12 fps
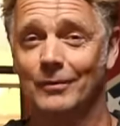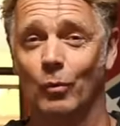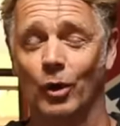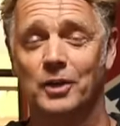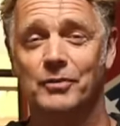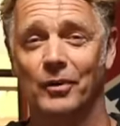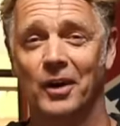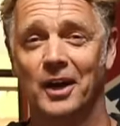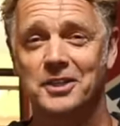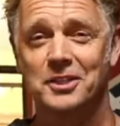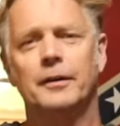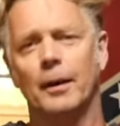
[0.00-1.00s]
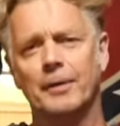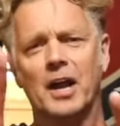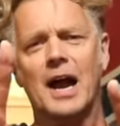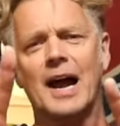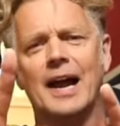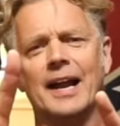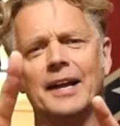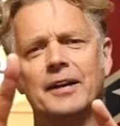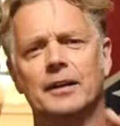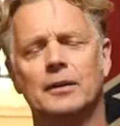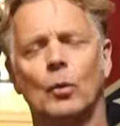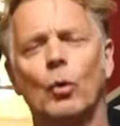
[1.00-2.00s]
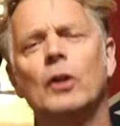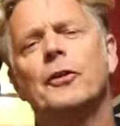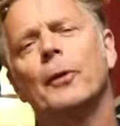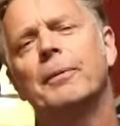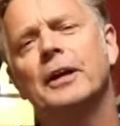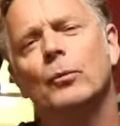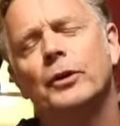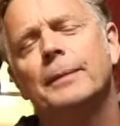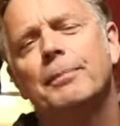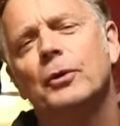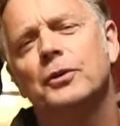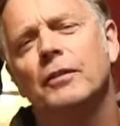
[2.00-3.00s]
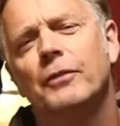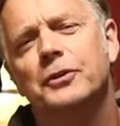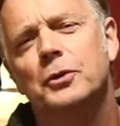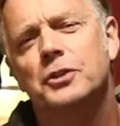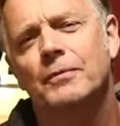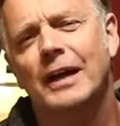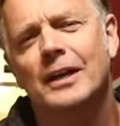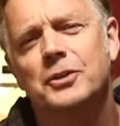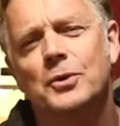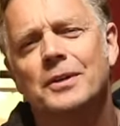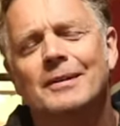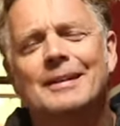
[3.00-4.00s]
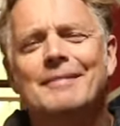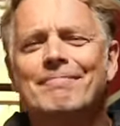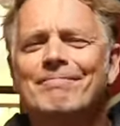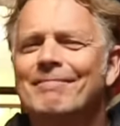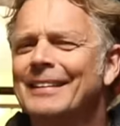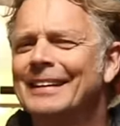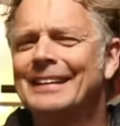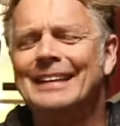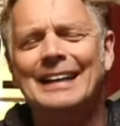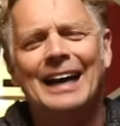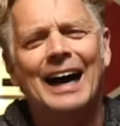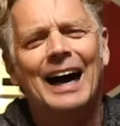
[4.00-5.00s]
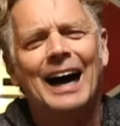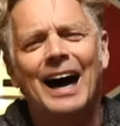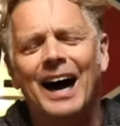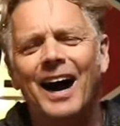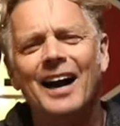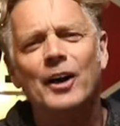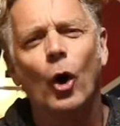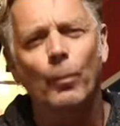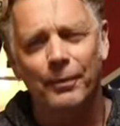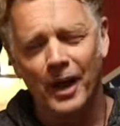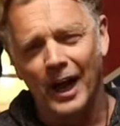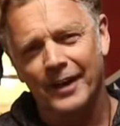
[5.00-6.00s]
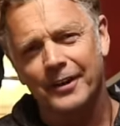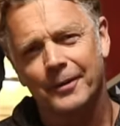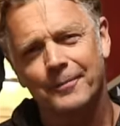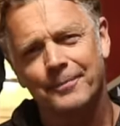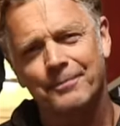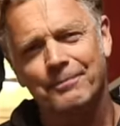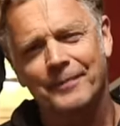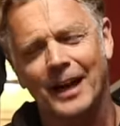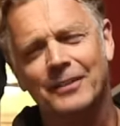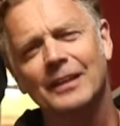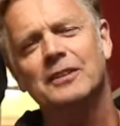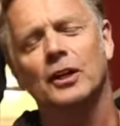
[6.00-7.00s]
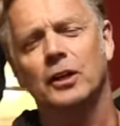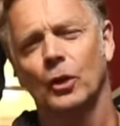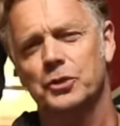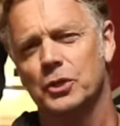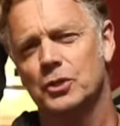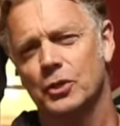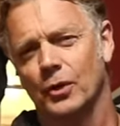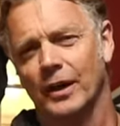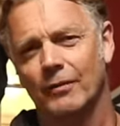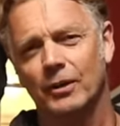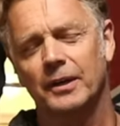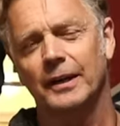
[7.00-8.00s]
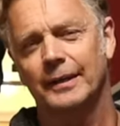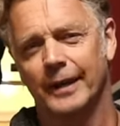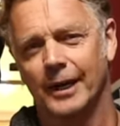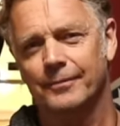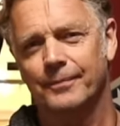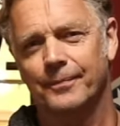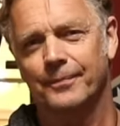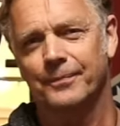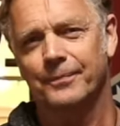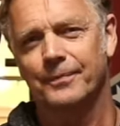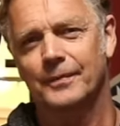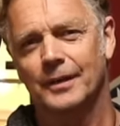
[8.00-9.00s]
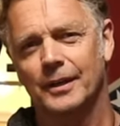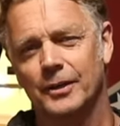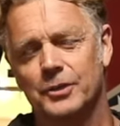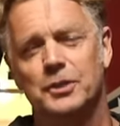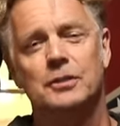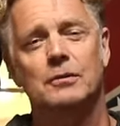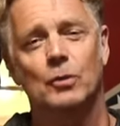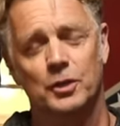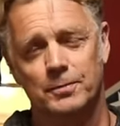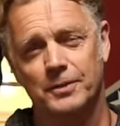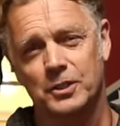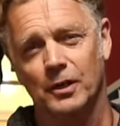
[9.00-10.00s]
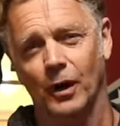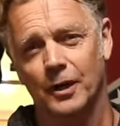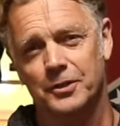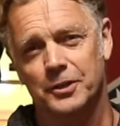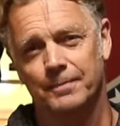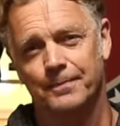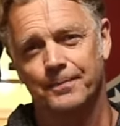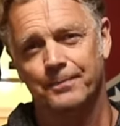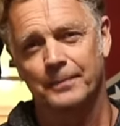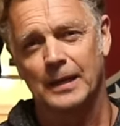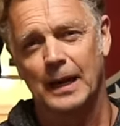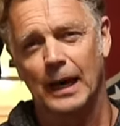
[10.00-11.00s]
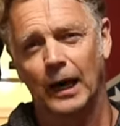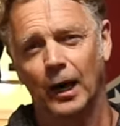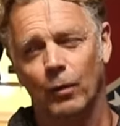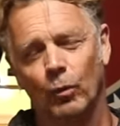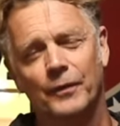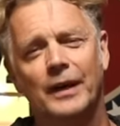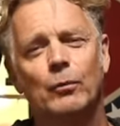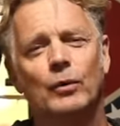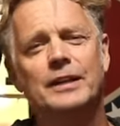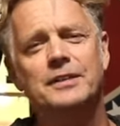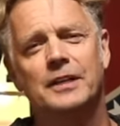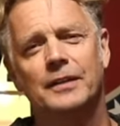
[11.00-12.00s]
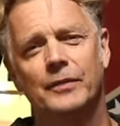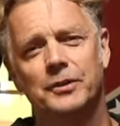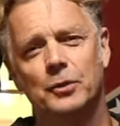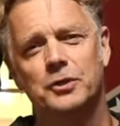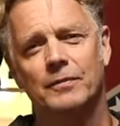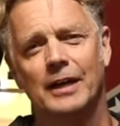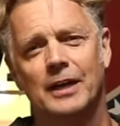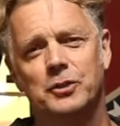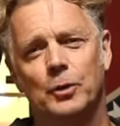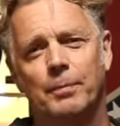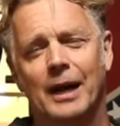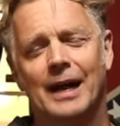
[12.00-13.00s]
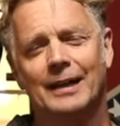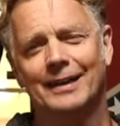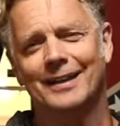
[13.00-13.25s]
works for us. Number 9, will there be a reboot of the Dukes of Hazzard? I hope not. I think the closest you're ever gonna get is Christmas cars. When they redid the Dukes of Hazzard back